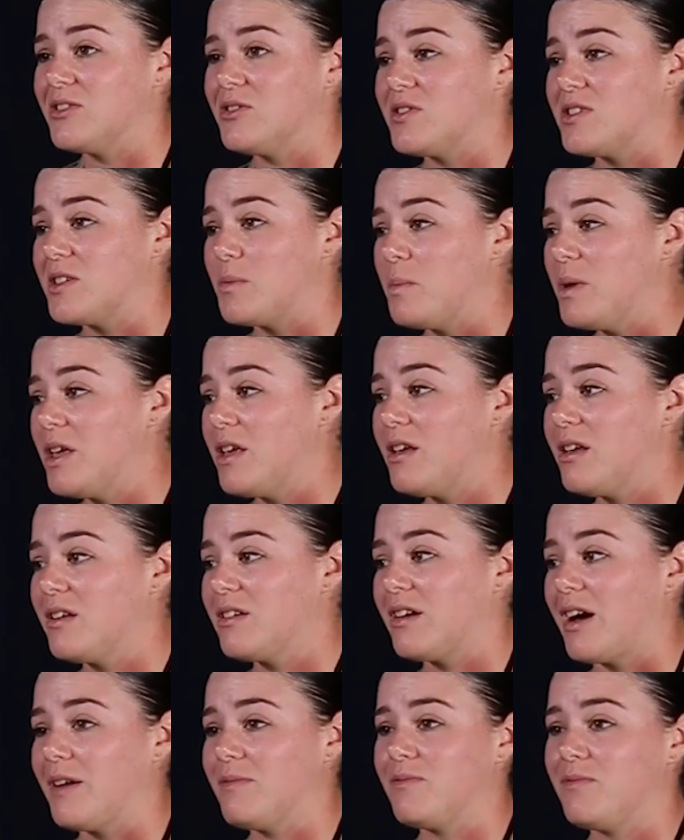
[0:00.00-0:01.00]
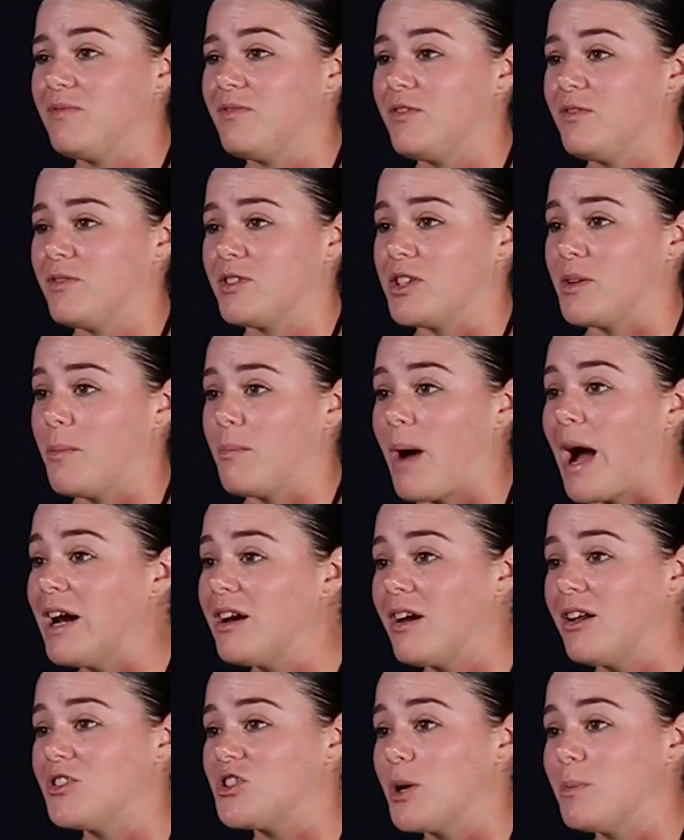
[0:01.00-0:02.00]
is news to me. To
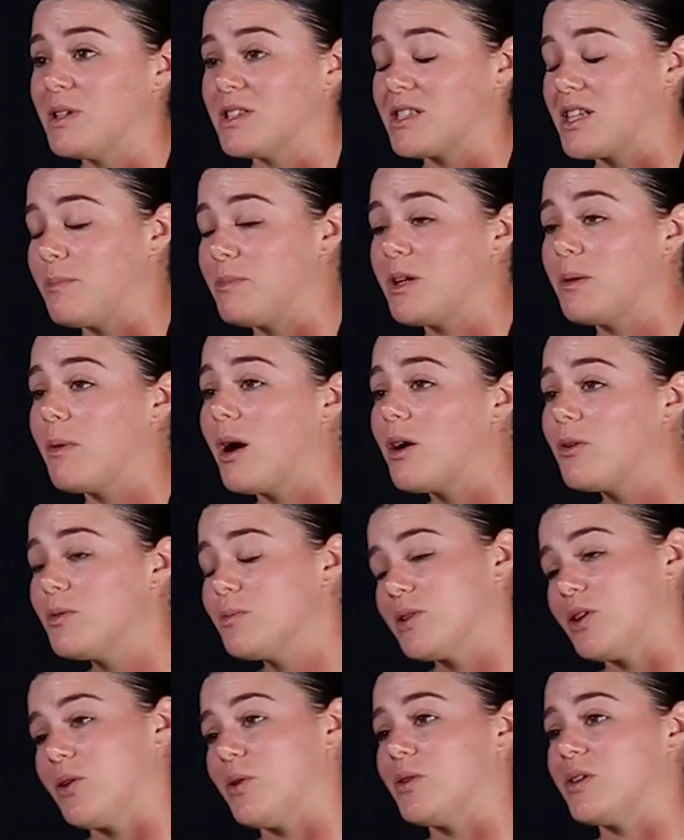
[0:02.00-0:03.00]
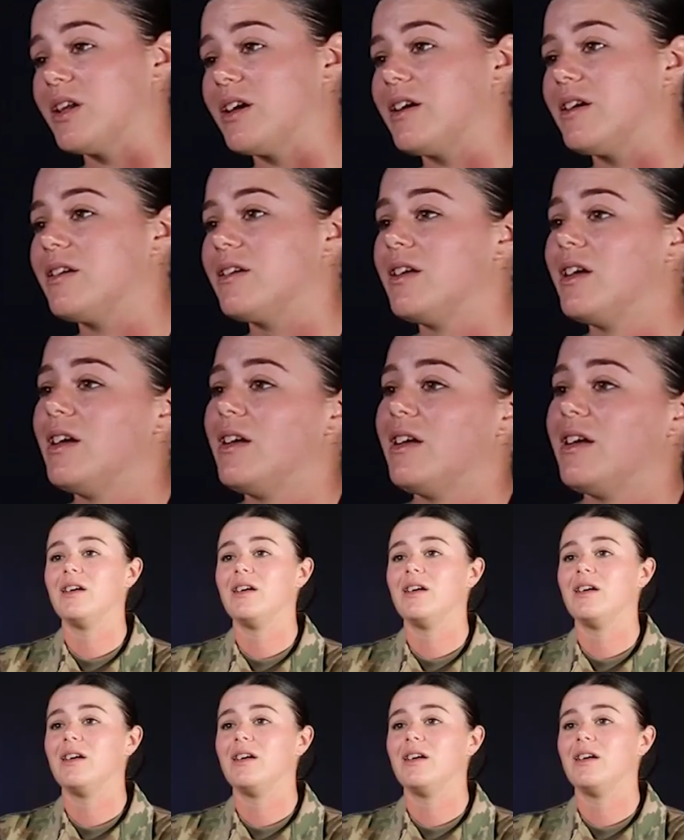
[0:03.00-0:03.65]
my knowledge, I've been sleeping in my room the whole night."